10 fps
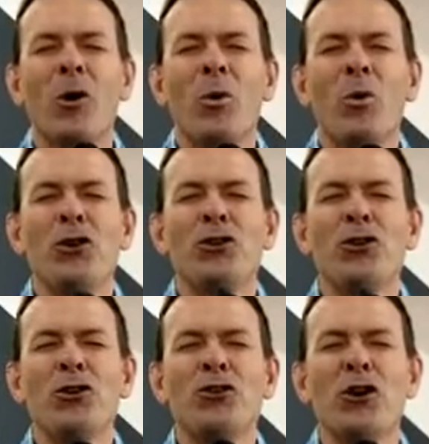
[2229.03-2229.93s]
We
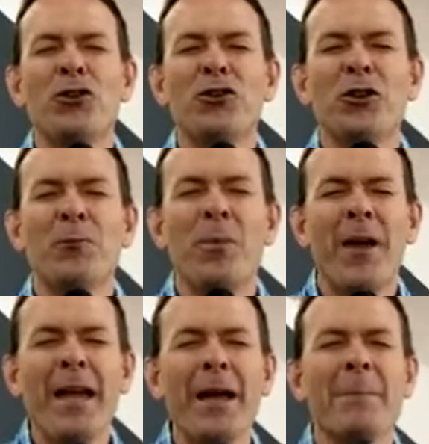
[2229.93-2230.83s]
choose not to
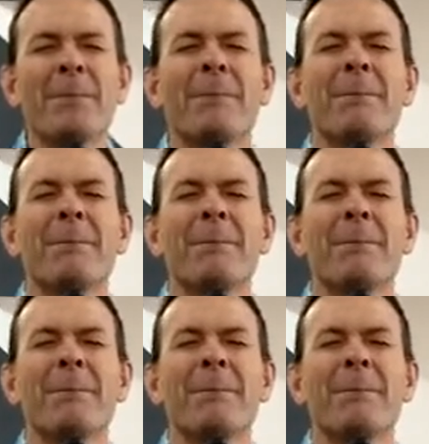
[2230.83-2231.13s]
compare.